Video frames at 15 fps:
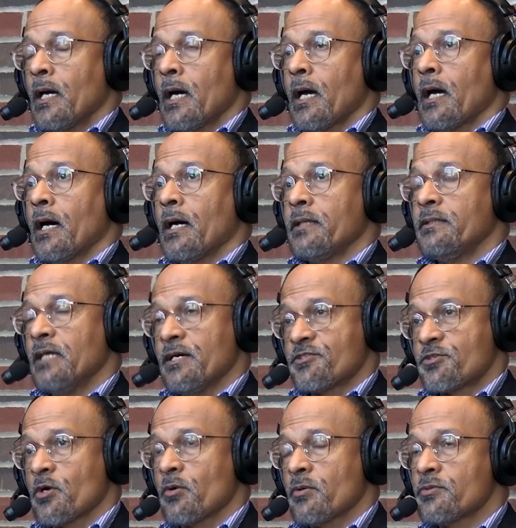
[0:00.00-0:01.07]

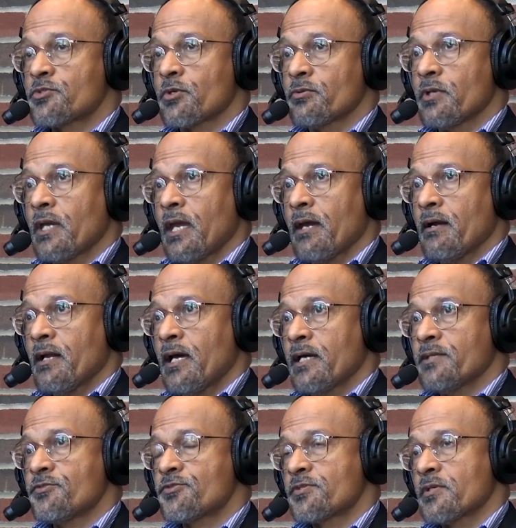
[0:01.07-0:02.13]
So the
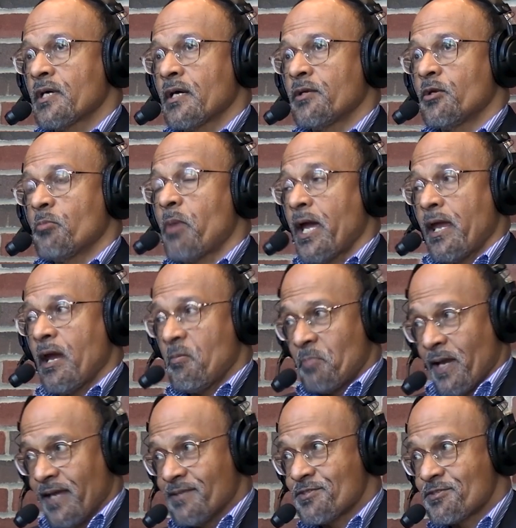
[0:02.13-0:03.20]
airlines, buy
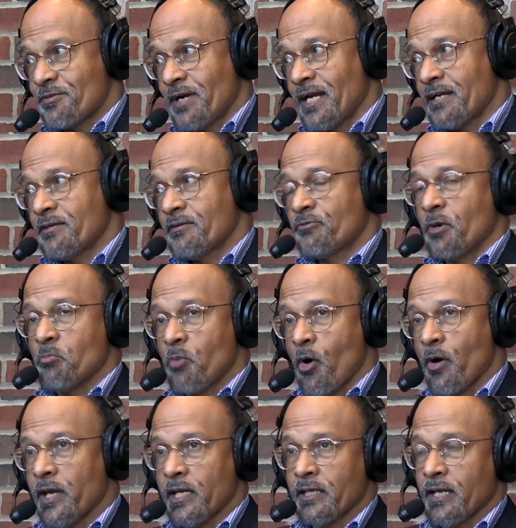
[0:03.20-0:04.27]
airplanes, right? From
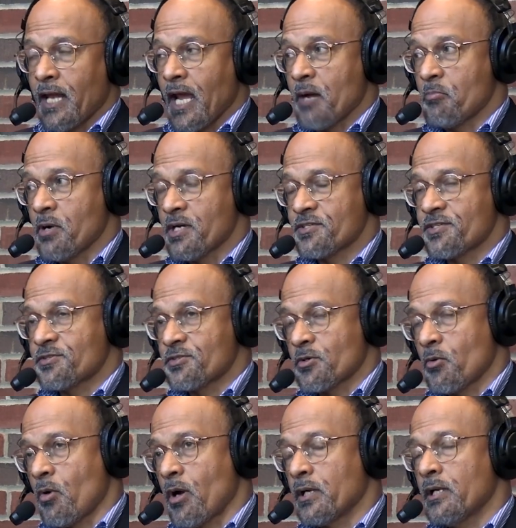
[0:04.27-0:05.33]
Boeing and Airbus and
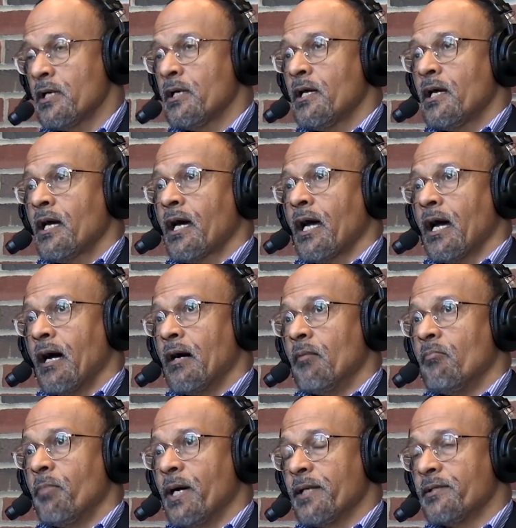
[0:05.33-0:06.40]
so on.
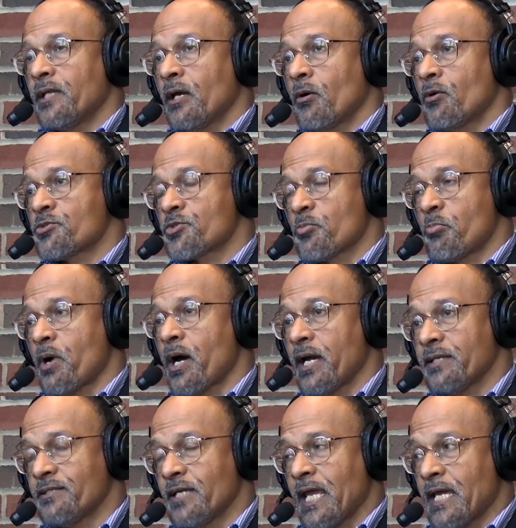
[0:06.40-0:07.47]
But they also
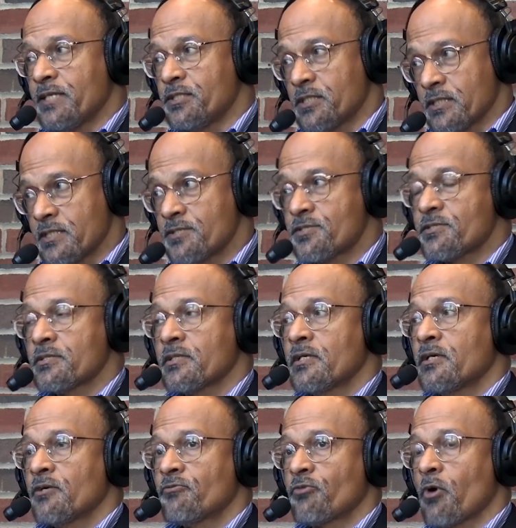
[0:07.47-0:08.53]
buy the engines
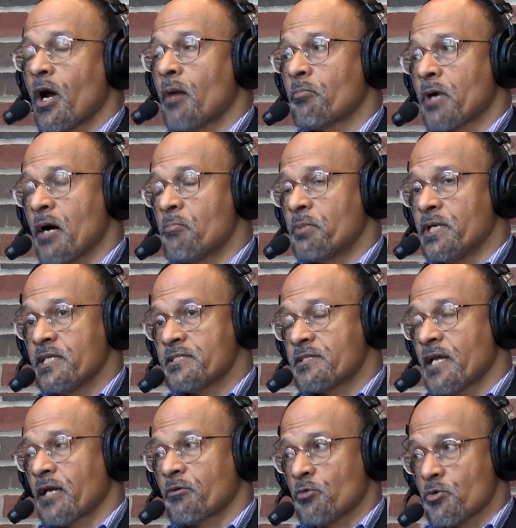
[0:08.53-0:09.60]
from companies
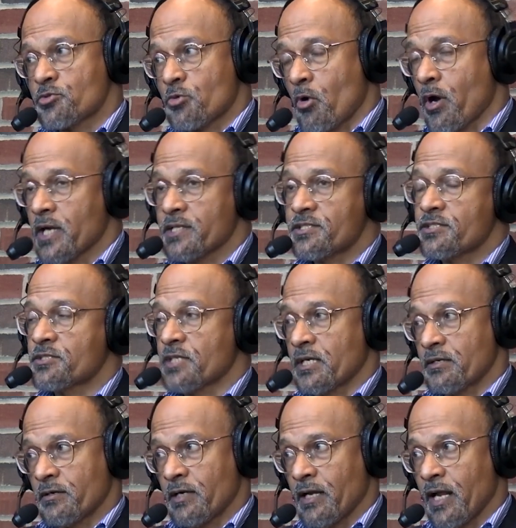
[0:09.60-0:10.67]
like Rolls-Royce,
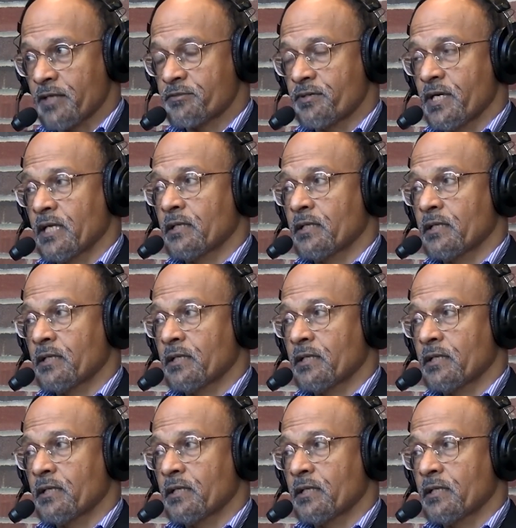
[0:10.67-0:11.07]
General Electric,